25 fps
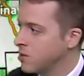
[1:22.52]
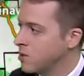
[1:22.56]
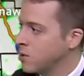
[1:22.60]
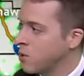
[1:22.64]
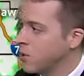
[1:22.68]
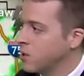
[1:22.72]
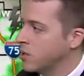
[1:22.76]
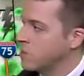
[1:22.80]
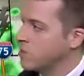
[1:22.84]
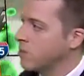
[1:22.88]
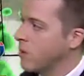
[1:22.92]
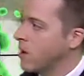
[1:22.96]

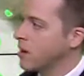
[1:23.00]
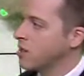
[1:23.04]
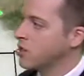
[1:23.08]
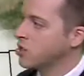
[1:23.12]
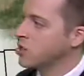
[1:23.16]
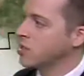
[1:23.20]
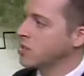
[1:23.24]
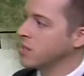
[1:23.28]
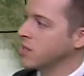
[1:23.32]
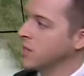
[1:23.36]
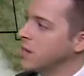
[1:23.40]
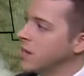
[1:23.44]
towards
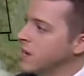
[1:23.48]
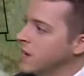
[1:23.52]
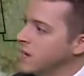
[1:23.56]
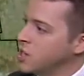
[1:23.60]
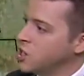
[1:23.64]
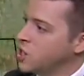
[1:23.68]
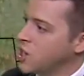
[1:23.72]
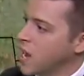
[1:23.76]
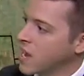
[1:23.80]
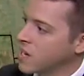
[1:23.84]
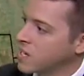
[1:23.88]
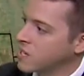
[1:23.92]
Marshall.
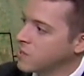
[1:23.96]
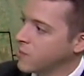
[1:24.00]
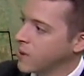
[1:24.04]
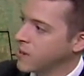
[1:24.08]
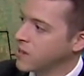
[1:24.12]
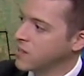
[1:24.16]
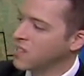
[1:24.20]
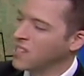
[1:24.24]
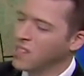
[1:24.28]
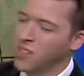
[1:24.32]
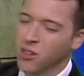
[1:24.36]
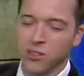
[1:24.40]
Jackson
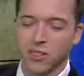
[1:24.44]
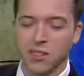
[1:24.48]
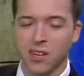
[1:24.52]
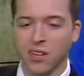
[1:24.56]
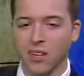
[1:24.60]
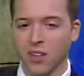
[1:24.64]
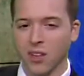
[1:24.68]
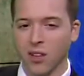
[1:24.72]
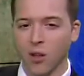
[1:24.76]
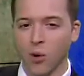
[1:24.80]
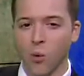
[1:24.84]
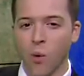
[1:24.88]
might see those in
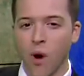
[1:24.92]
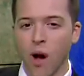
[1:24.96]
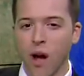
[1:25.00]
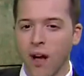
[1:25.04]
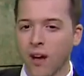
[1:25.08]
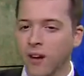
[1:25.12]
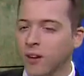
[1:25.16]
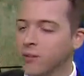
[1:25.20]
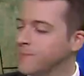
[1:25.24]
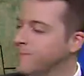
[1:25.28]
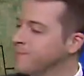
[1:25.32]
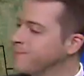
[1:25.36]
a little while
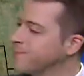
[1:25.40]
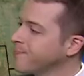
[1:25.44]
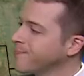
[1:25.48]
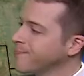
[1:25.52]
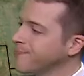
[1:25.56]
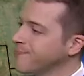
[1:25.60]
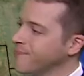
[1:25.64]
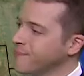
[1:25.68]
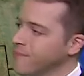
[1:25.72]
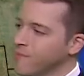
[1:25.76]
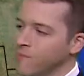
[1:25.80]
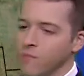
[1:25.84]
while
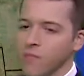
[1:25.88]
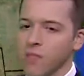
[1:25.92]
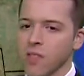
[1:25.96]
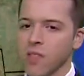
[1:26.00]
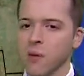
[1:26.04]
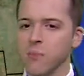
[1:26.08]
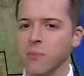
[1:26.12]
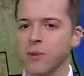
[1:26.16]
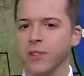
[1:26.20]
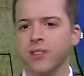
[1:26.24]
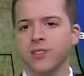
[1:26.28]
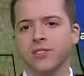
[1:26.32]

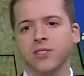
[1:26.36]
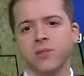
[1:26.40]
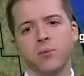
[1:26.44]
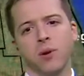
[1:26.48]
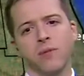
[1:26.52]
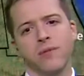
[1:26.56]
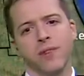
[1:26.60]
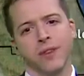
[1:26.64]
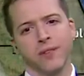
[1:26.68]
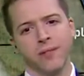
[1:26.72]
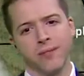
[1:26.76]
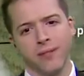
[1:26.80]
but these are
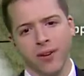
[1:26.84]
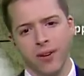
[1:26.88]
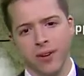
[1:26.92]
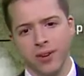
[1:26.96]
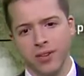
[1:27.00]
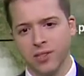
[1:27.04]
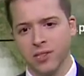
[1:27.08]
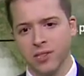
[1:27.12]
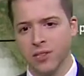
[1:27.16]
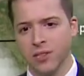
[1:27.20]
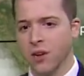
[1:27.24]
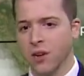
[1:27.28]
moving very
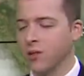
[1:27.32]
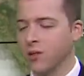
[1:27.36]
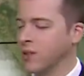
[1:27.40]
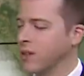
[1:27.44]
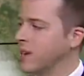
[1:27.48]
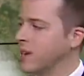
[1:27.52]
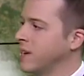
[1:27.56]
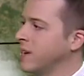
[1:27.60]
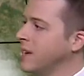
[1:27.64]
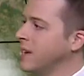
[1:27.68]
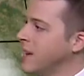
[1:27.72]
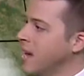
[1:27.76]

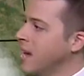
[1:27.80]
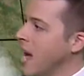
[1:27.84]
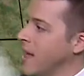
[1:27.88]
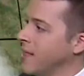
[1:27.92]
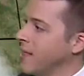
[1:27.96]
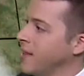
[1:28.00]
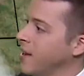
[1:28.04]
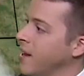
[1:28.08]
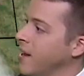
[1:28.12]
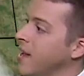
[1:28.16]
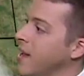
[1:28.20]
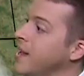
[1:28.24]
slowly
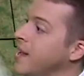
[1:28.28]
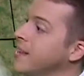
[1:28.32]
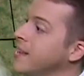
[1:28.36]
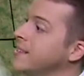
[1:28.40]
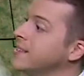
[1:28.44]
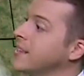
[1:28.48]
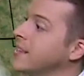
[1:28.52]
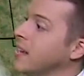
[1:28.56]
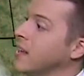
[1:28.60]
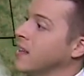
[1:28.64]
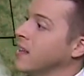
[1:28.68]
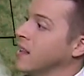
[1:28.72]
and there
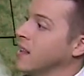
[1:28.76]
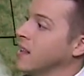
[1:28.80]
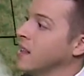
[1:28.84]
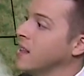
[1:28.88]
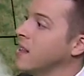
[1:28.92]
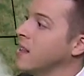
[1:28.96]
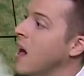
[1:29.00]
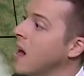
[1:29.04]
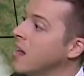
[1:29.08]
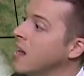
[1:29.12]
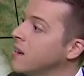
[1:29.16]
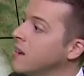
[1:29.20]
is a
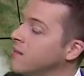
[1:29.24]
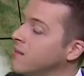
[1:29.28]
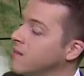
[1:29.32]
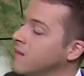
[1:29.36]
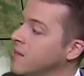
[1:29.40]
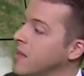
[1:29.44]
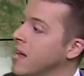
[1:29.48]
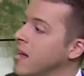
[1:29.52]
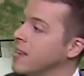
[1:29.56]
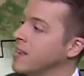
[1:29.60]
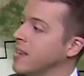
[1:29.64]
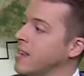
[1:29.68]
lot of
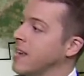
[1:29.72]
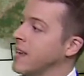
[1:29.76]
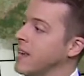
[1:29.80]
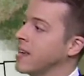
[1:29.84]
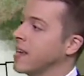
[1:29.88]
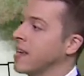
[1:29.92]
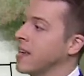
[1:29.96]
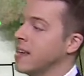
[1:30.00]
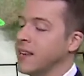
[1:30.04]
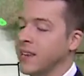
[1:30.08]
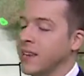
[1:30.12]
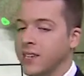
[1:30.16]

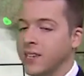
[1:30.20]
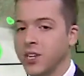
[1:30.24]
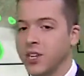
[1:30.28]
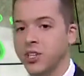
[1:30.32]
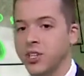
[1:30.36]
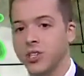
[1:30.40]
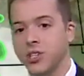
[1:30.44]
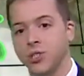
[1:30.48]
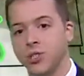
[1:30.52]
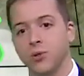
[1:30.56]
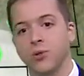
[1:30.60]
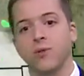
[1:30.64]
lightning in
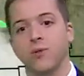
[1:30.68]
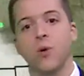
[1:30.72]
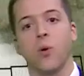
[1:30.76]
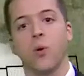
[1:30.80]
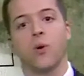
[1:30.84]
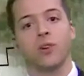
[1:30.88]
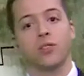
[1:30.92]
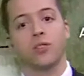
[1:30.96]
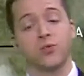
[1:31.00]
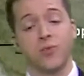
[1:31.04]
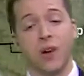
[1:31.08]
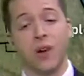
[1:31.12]
addition to of
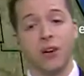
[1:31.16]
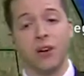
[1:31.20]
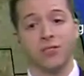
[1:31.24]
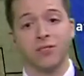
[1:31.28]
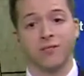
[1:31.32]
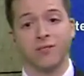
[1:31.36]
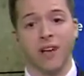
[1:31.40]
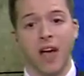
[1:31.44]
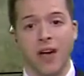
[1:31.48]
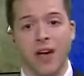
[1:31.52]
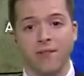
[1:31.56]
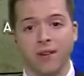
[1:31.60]
course rounds
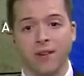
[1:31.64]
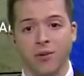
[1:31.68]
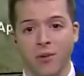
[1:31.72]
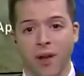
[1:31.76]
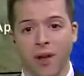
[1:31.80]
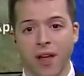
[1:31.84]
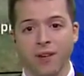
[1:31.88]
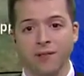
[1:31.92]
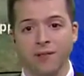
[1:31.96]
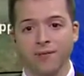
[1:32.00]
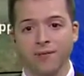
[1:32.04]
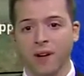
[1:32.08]
of heavy
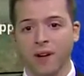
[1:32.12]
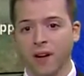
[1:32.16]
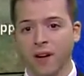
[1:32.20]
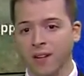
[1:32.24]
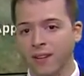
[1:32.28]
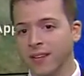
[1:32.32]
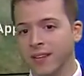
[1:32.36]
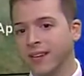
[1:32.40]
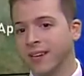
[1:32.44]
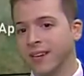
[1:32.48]
rainfall